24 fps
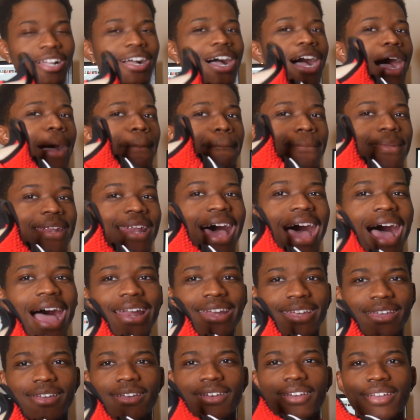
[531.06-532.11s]
I'm
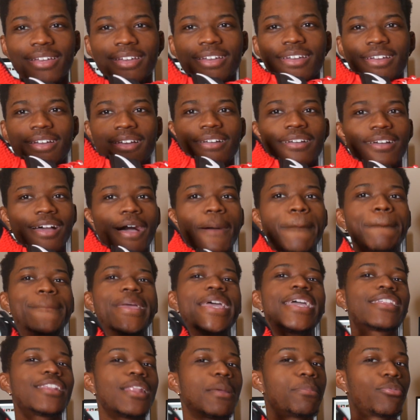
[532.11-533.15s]
not a
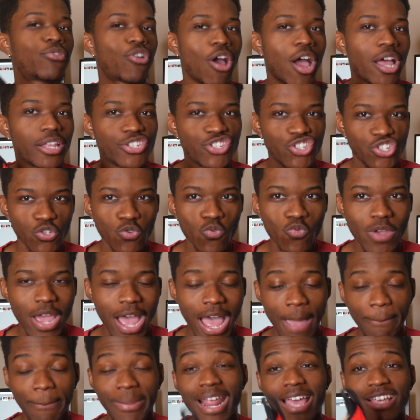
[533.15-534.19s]
big LeBron shoe
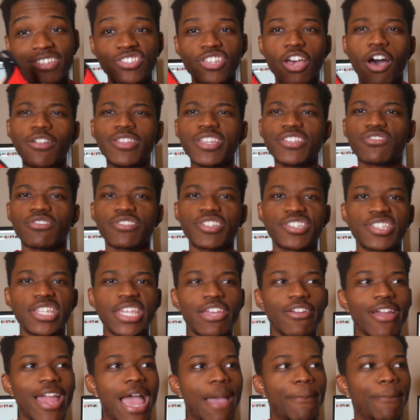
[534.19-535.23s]
guy, but I saw these on the
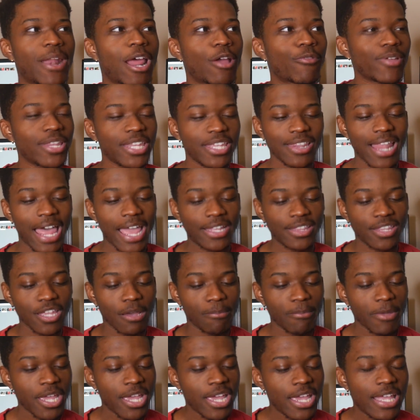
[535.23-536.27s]
sneaker app and I really liked
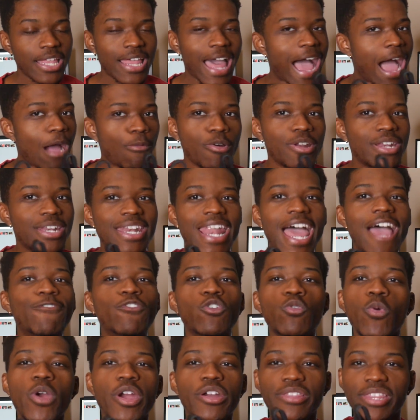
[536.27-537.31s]
them. I would
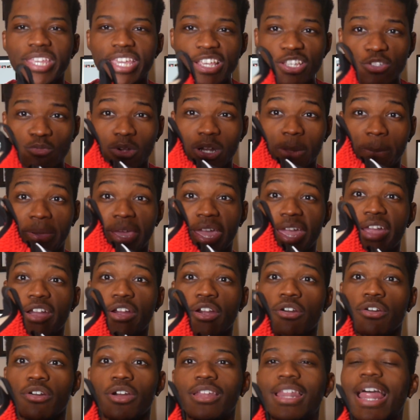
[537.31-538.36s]
never wear these with a
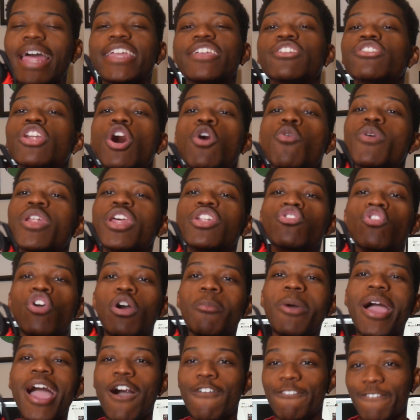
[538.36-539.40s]
pair, like, you know, with a
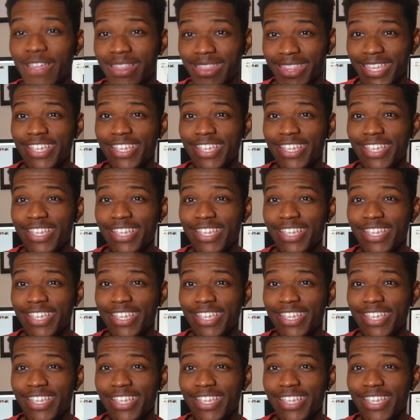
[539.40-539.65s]
normal outfit.